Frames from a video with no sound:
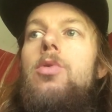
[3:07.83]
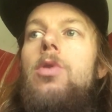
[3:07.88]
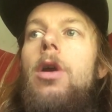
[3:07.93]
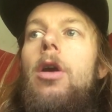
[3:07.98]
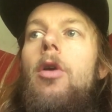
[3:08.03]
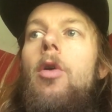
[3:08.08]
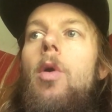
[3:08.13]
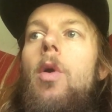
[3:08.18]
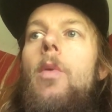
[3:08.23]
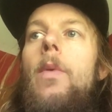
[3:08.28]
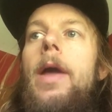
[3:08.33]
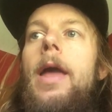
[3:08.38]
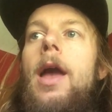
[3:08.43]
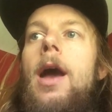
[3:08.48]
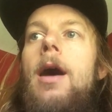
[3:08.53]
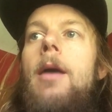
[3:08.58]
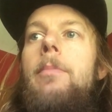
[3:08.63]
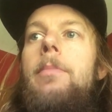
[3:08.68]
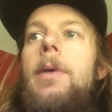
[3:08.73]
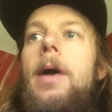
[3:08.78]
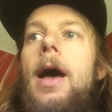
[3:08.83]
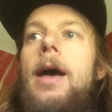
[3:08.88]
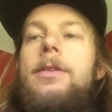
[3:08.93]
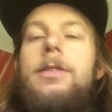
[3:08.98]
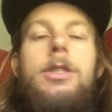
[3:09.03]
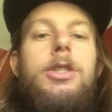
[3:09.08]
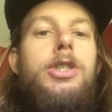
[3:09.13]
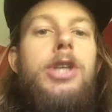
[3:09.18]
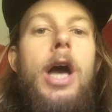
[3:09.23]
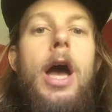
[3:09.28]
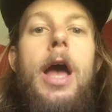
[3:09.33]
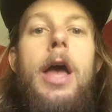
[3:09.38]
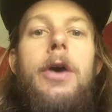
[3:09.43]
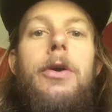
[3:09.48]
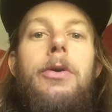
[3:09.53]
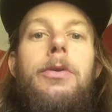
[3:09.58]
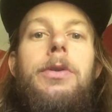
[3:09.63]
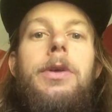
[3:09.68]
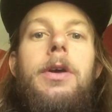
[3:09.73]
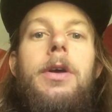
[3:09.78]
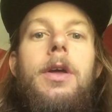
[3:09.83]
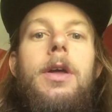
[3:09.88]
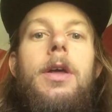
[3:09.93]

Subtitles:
were growing up as a child